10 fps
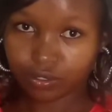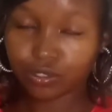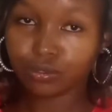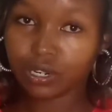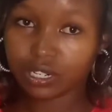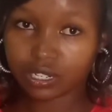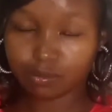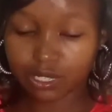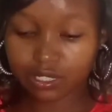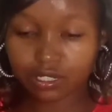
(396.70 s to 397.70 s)
You are in
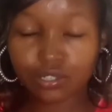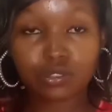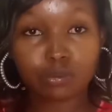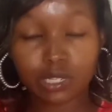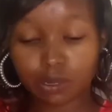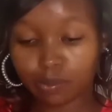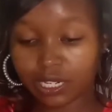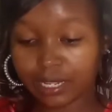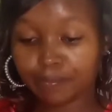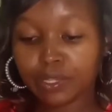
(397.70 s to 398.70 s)
business to make
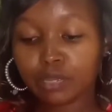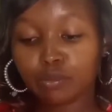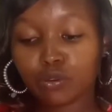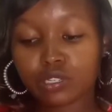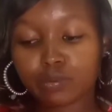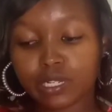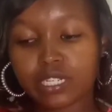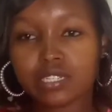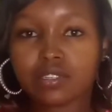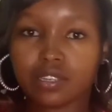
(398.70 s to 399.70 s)
money, because
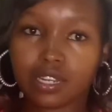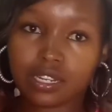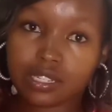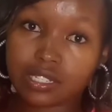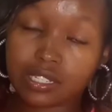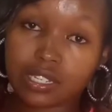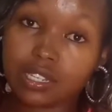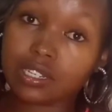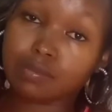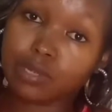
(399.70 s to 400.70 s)
money is a yardstick
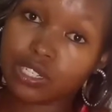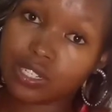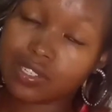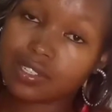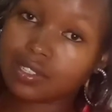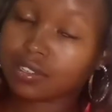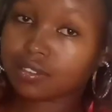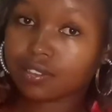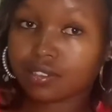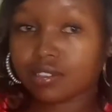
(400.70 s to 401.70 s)
that measures
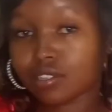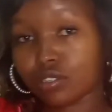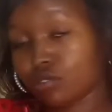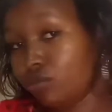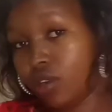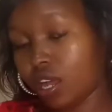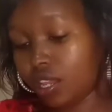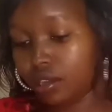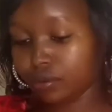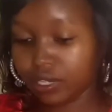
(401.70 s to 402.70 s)
success. There's no
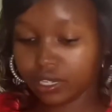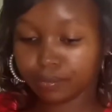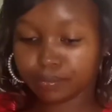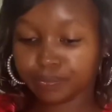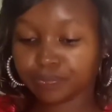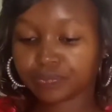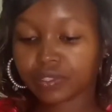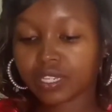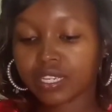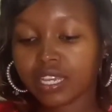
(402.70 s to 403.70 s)
other way.
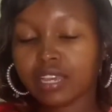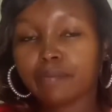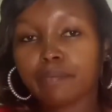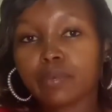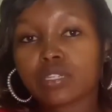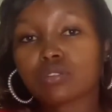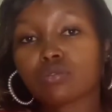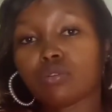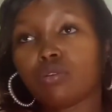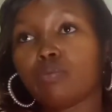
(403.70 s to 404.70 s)

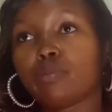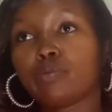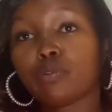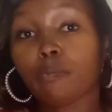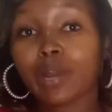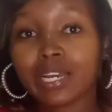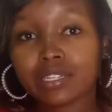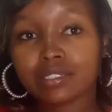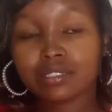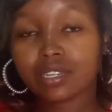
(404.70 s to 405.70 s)
So people
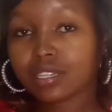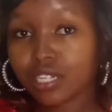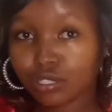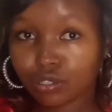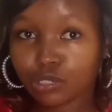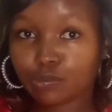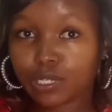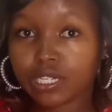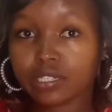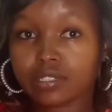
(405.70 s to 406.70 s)
buy and they don't
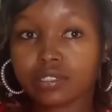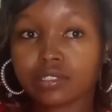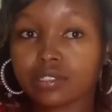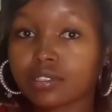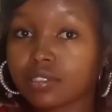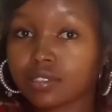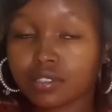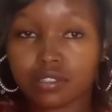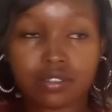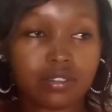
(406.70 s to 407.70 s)
pay. This
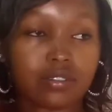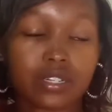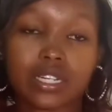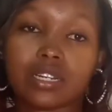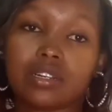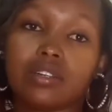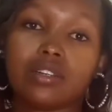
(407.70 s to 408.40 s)
is real,